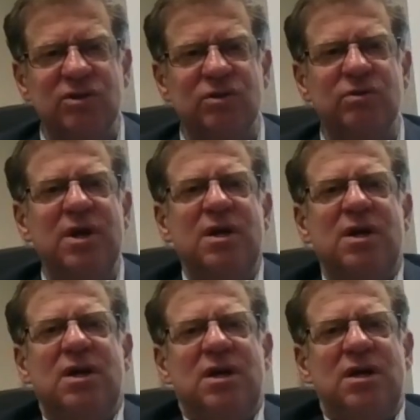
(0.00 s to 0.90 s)
So
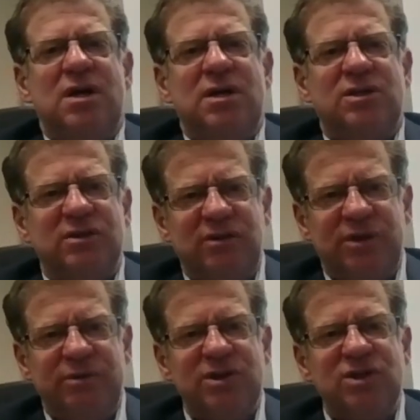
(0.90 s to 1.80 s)
uh, civil
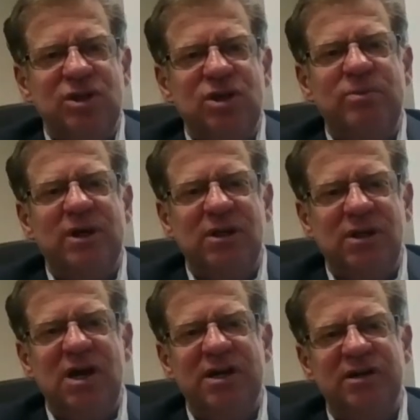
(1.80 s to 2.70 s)
unrest, no, but a
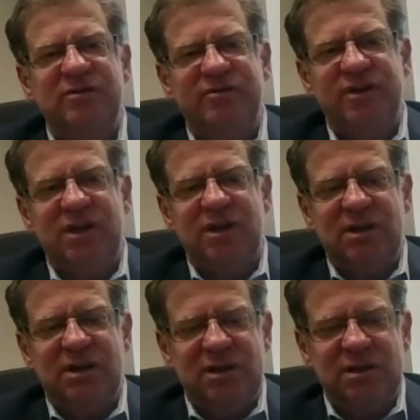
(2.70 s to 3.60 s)
lot of
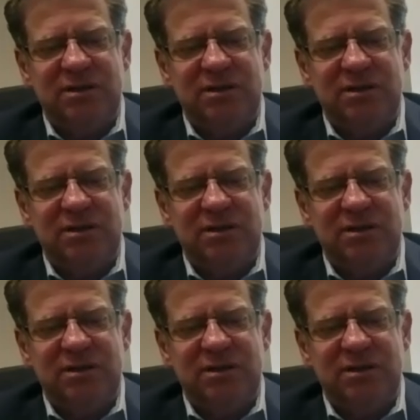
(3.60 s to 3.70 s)
uh,